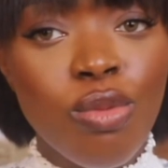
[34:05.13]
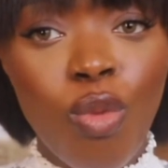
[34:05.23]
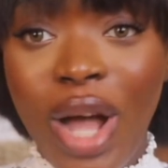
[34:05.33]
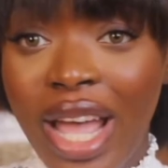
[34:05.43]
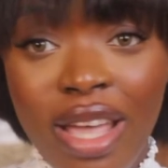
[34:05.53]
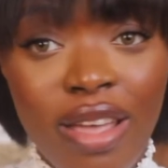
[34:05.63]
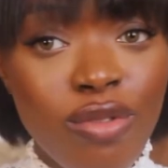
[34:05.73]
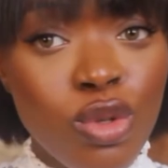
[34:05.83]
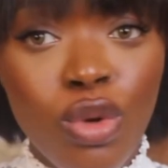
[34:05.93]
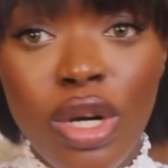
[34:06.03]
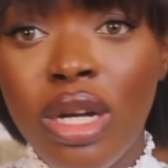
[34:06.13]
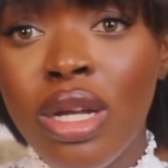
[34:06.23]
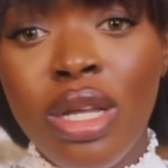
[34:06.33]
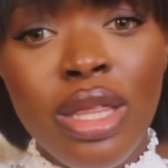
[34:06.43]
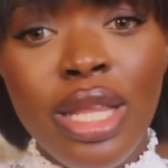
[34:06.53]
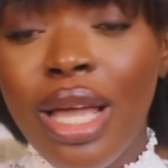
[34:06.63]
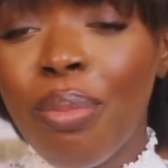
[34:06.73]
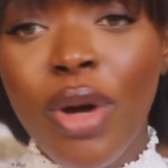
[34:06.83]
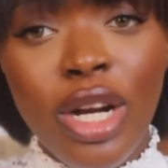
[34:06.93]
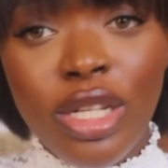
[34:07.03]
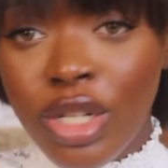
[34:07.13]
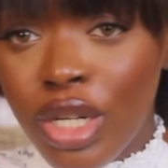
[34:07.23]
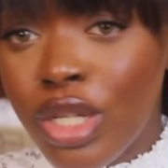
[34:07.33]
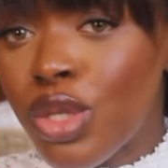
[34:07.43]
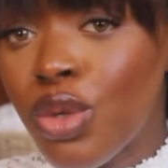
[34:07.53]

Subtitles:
wives, or like partners,